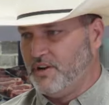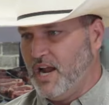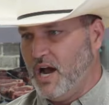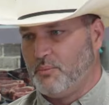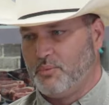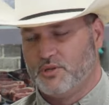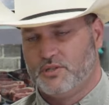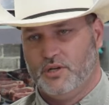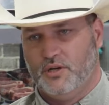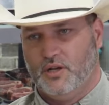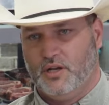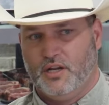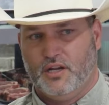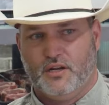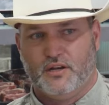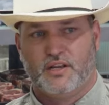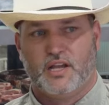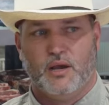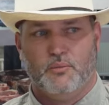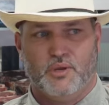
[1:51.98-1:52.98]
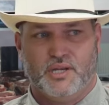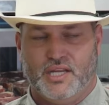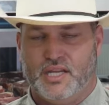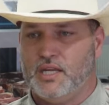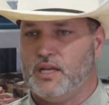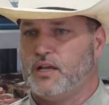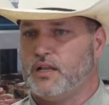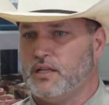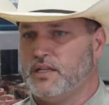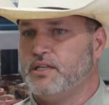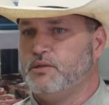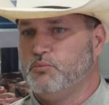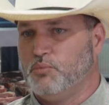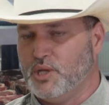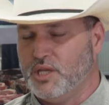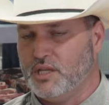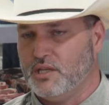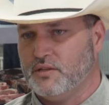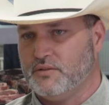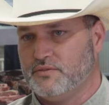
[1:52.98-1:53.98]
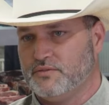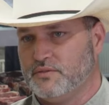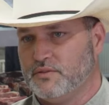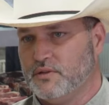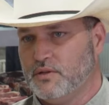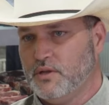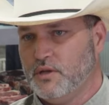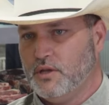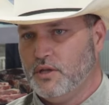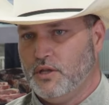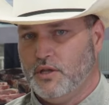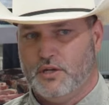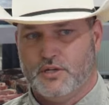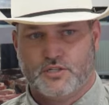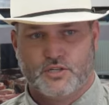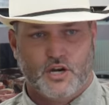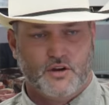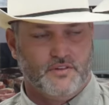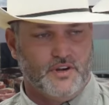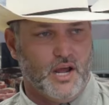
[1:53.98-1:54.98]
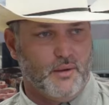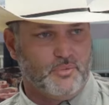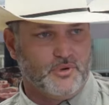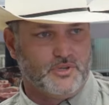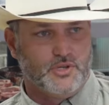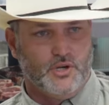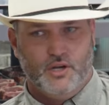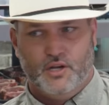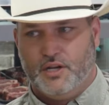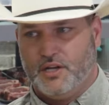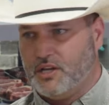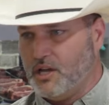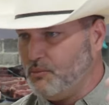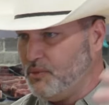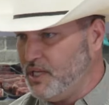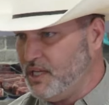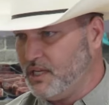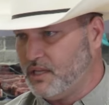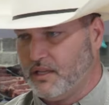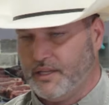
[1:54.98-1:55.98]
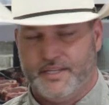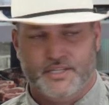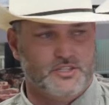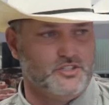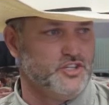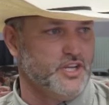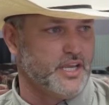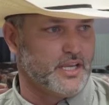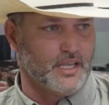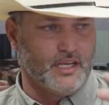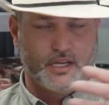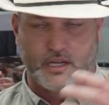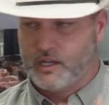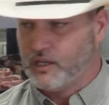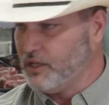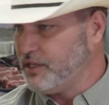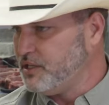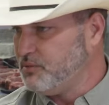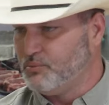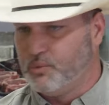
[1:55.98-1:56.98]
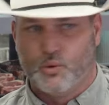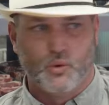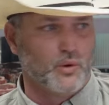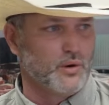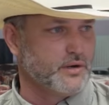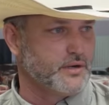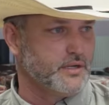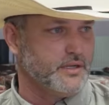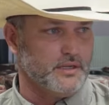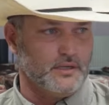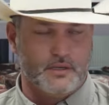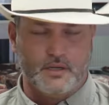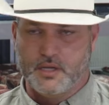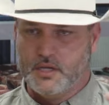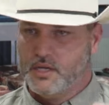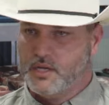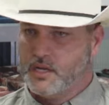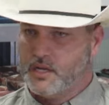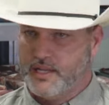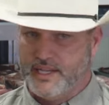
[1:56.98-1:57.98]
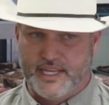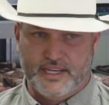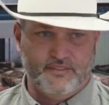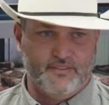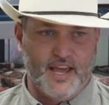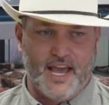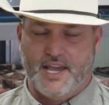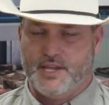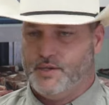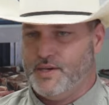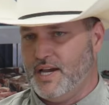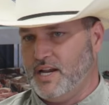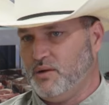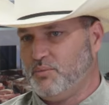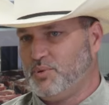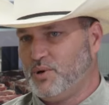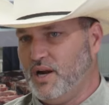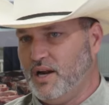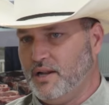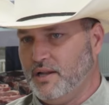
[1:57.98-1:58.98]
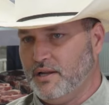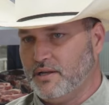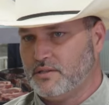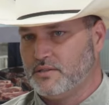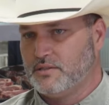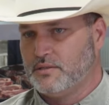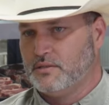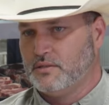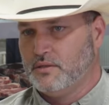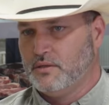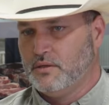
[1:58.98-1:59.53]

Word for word: an opportunity to come and eat clean beef. You deserve an opportunity to come eat clean chicken and clean pork and clean value added products.